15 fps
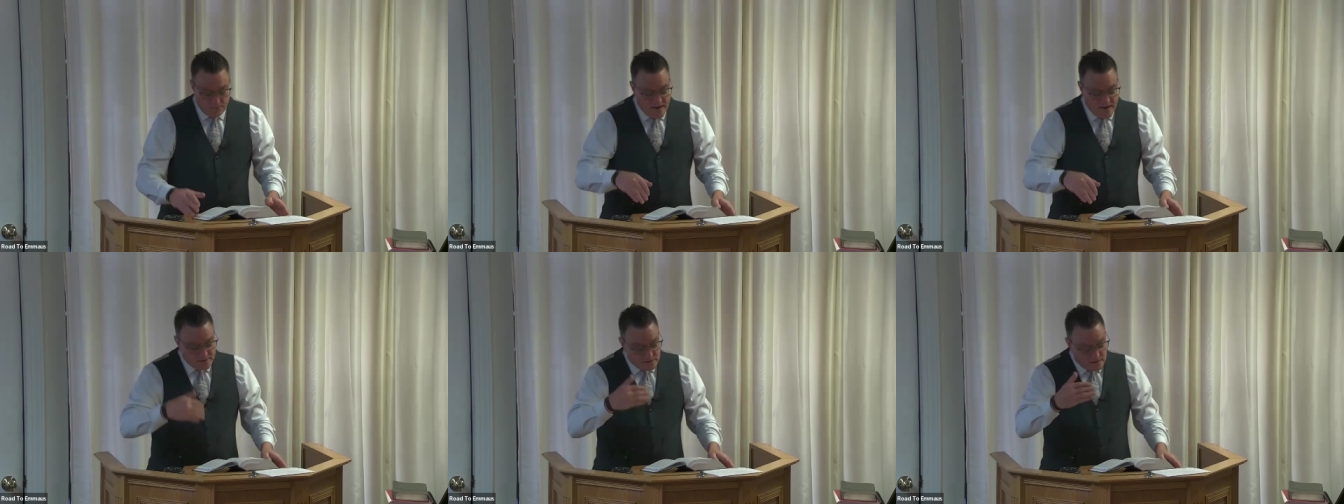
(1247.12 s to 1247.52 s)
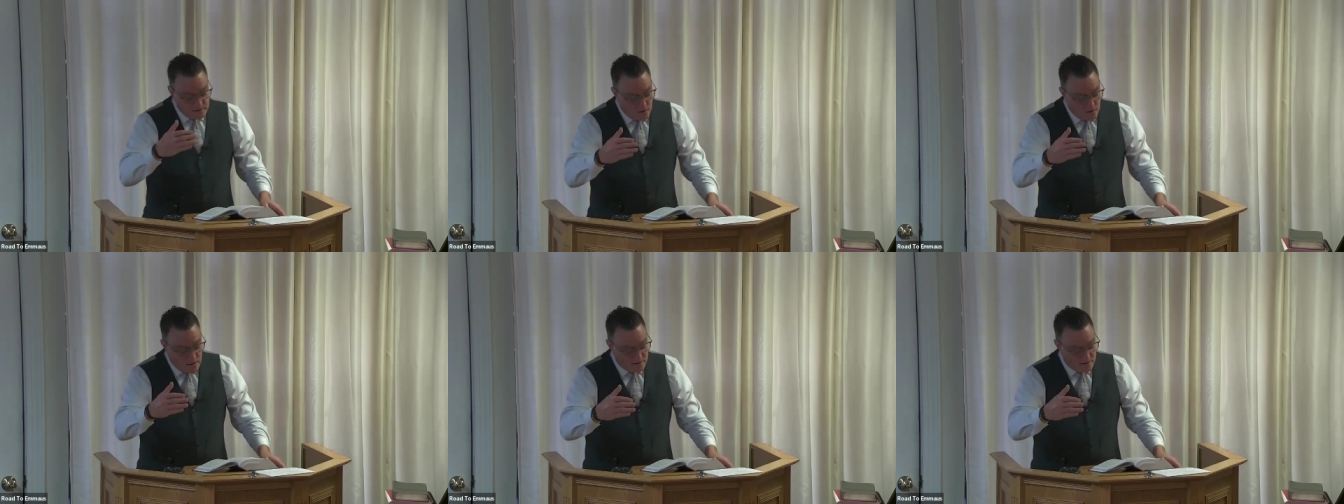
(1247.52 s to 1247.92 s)
pass
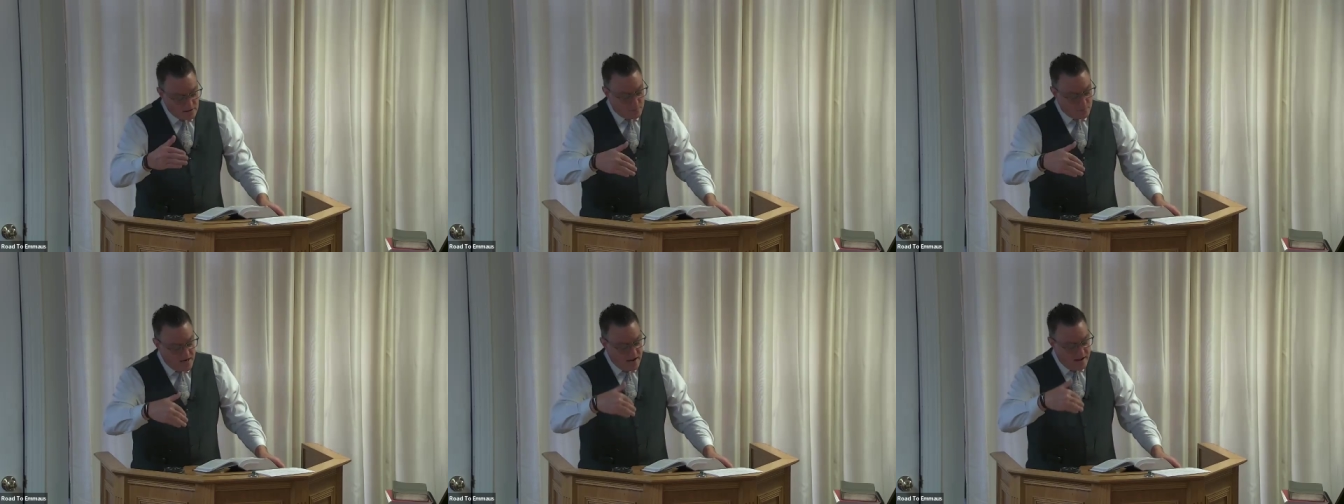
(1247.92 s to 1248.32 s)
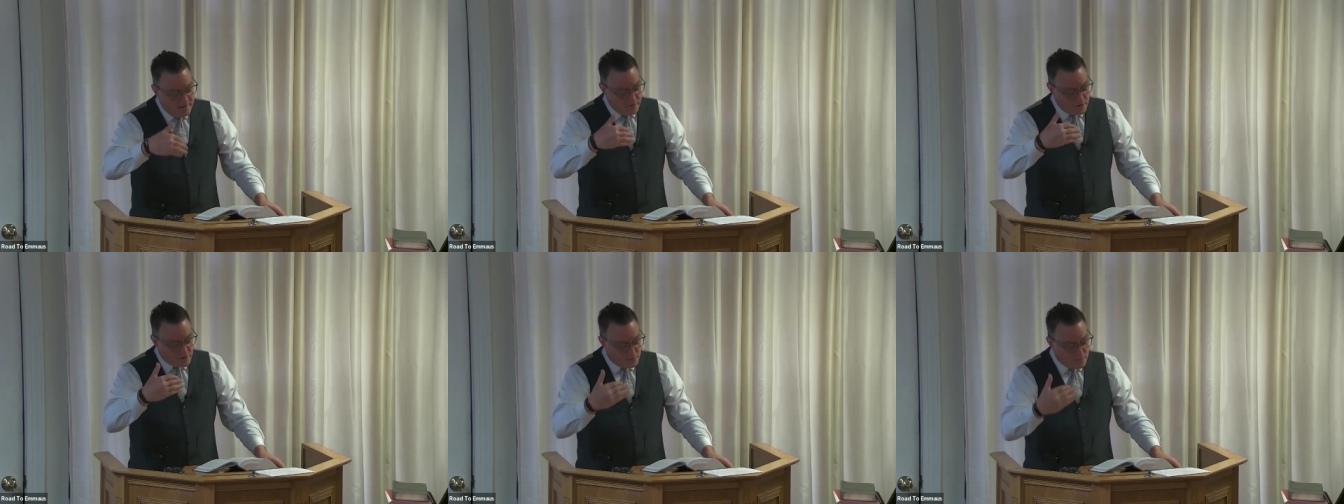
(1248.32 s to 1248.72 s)
it on. This
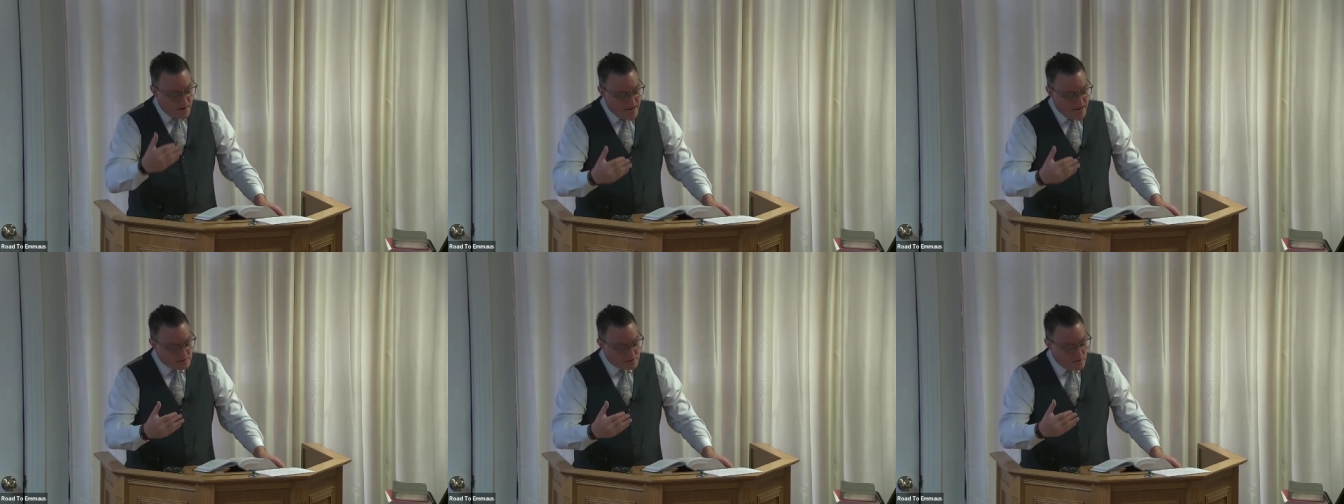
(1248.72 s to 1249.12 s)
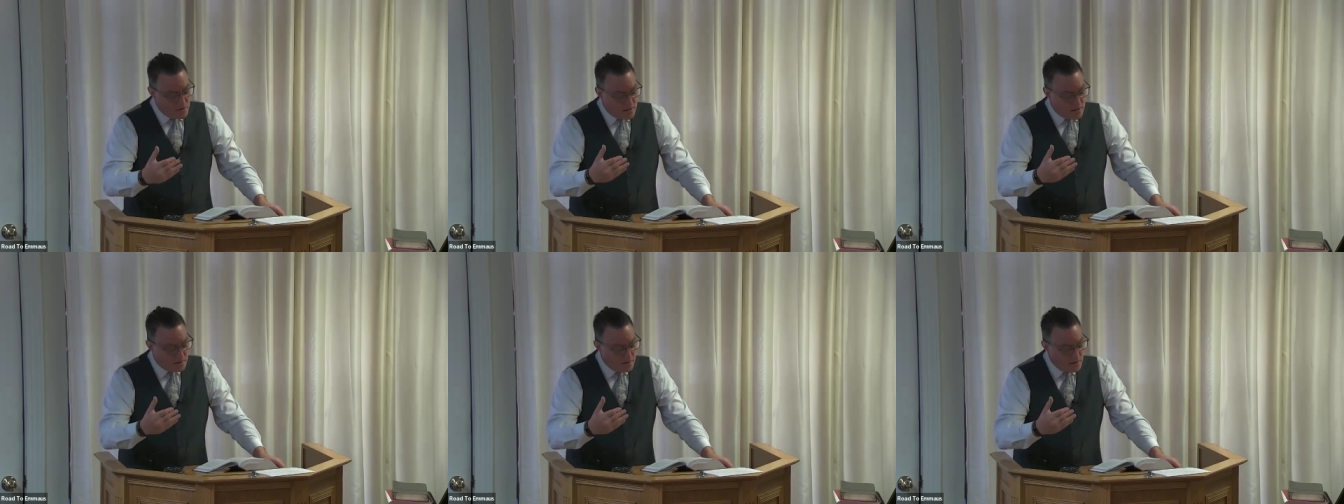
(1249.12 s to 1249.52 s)
behavior is passed
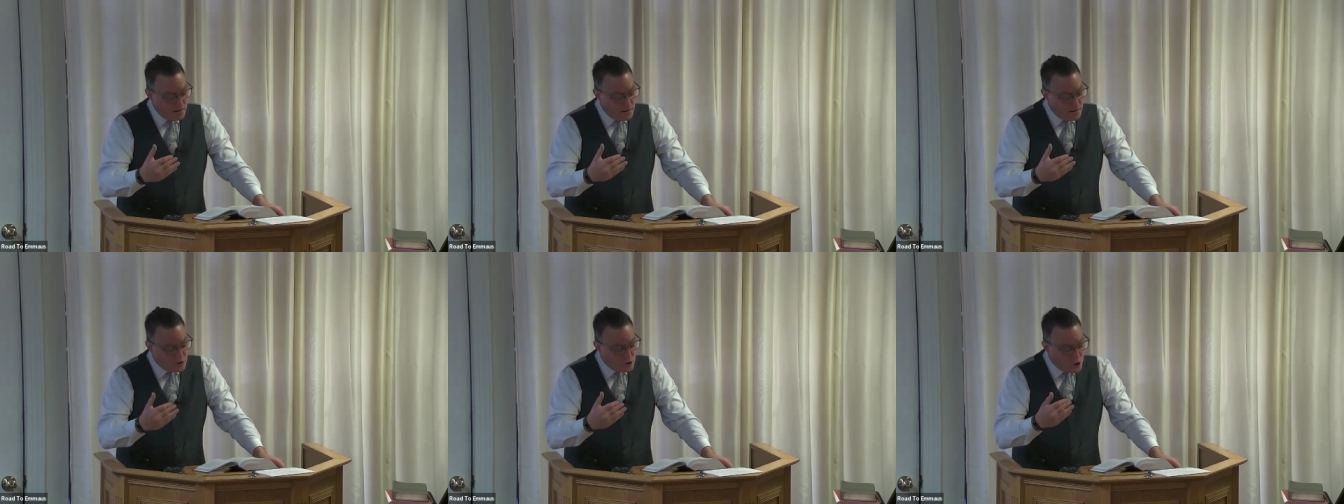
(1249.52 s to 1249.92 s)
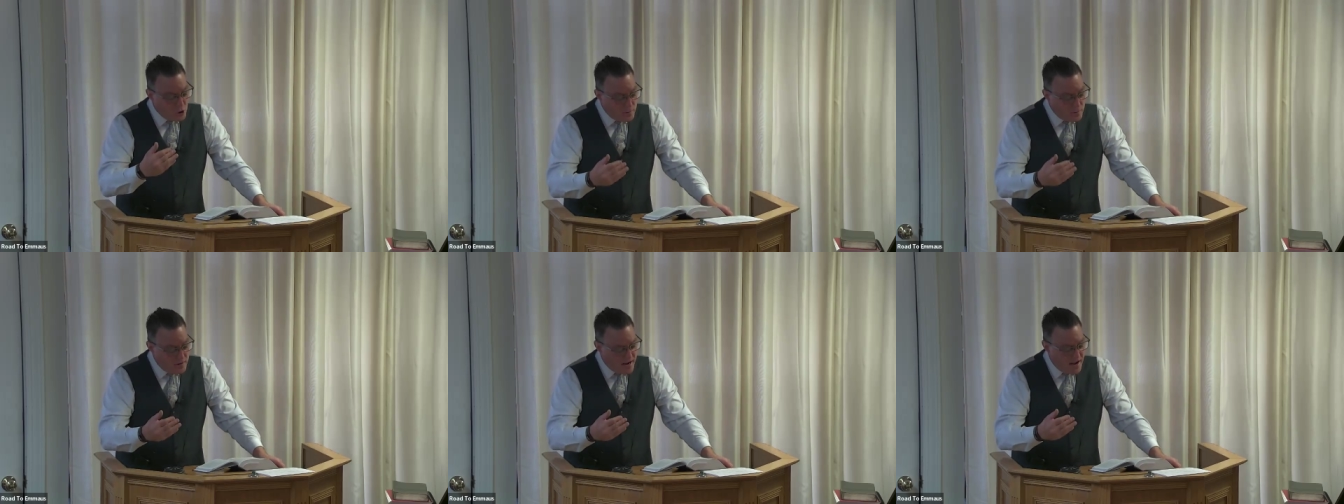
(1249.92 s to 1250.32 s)
on,
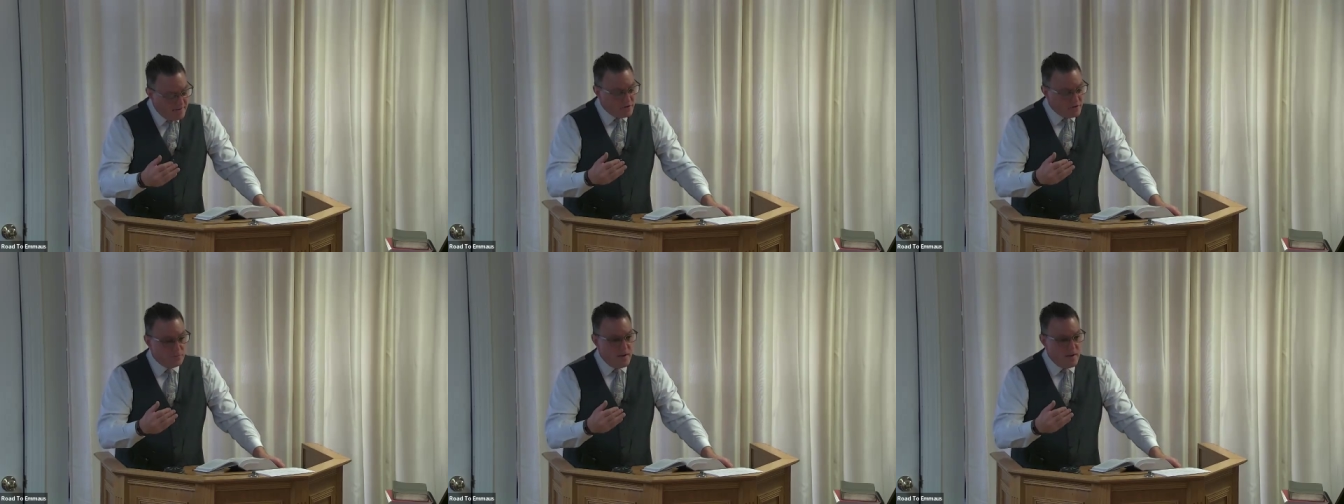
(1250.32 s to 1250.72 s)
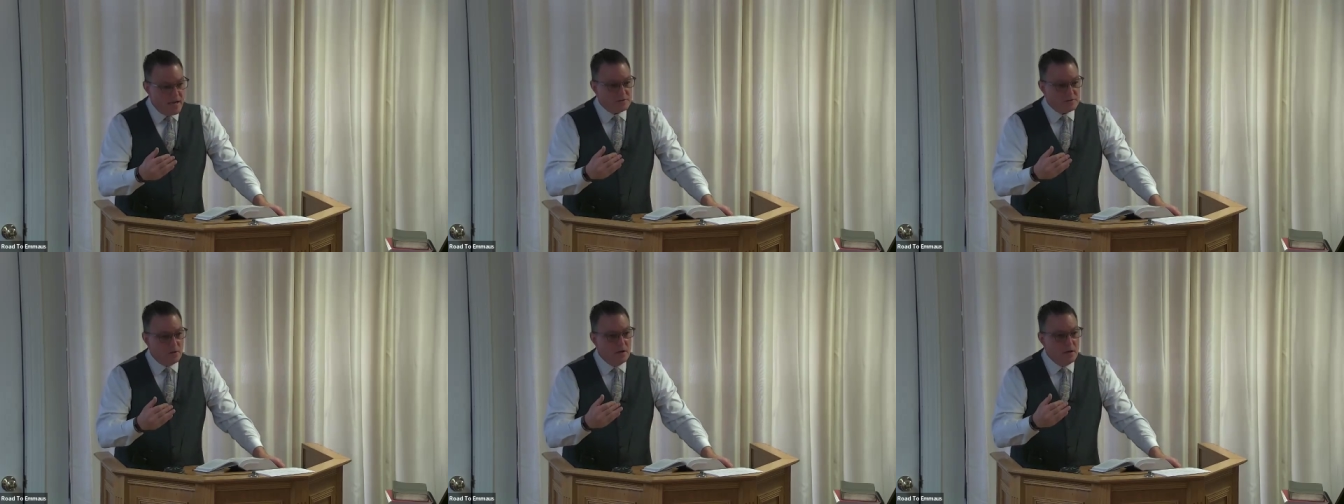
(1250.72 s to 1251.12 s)
good behavior is
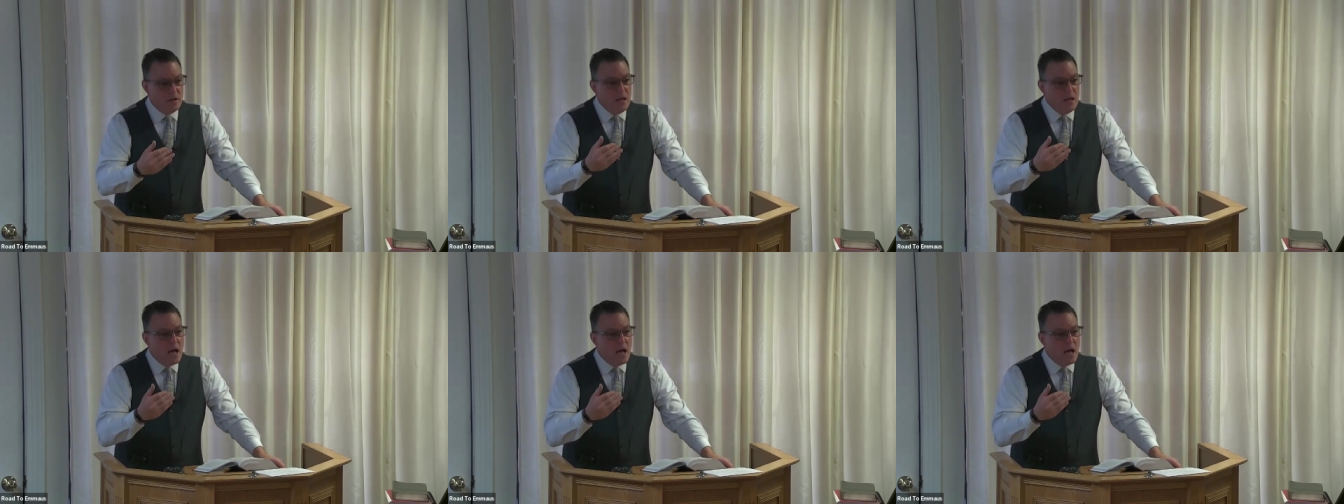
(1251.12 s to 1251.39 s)
passed on.